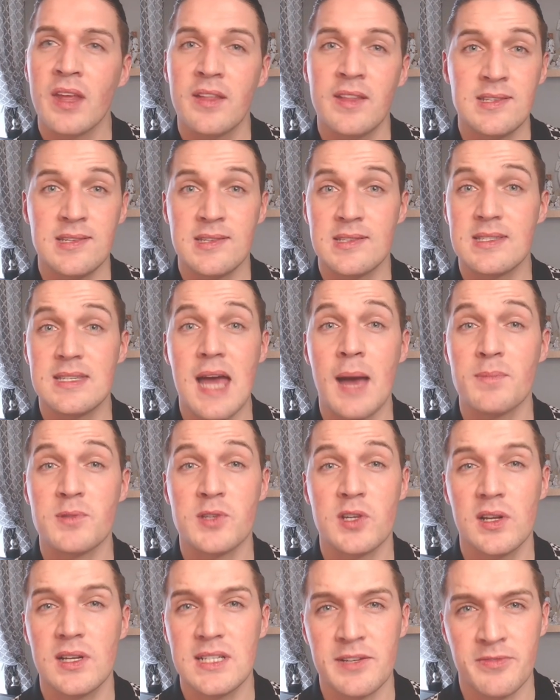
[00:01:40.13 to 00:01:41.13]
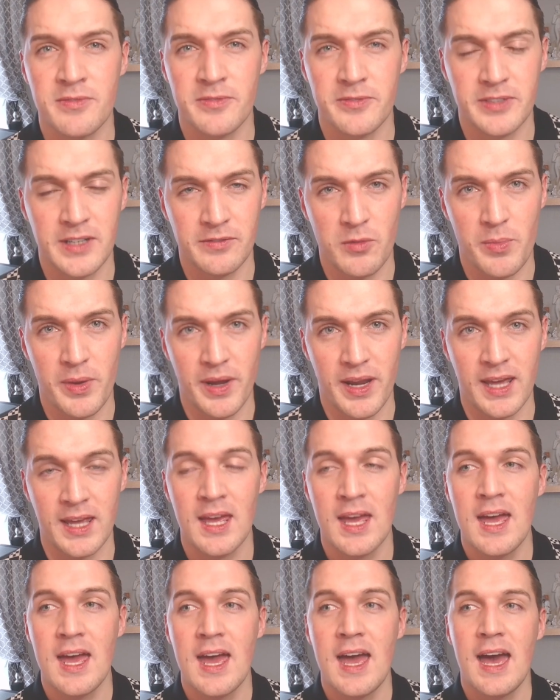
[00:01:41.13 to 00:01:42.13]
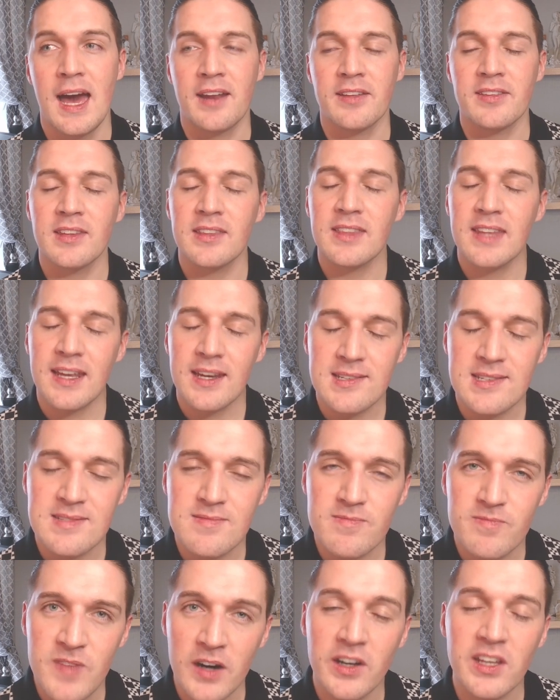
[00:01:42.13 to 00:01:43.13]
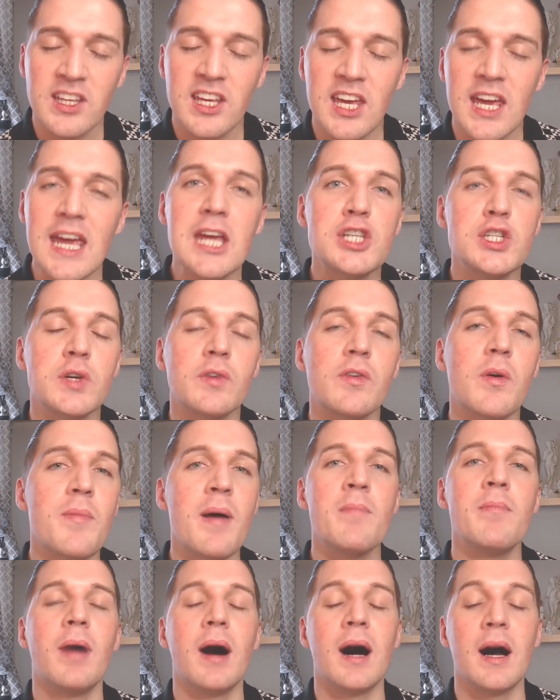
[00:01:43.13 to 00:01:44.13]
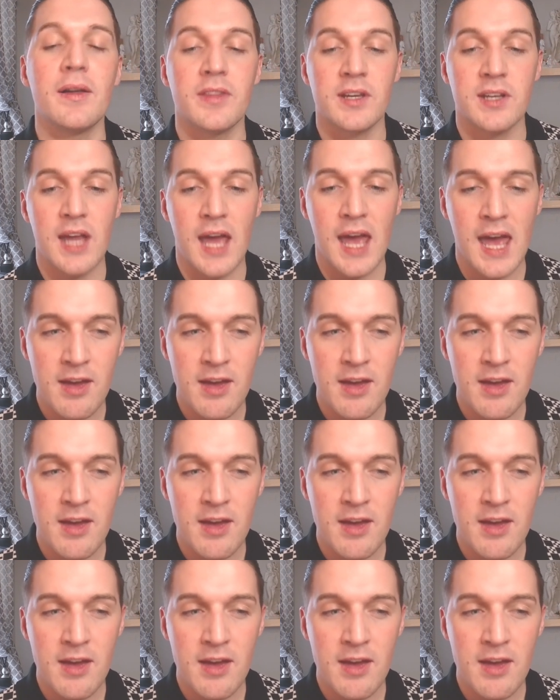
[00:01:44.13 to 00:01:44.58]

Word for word: this is absolutely different for everybody. And I think that is very key to remember that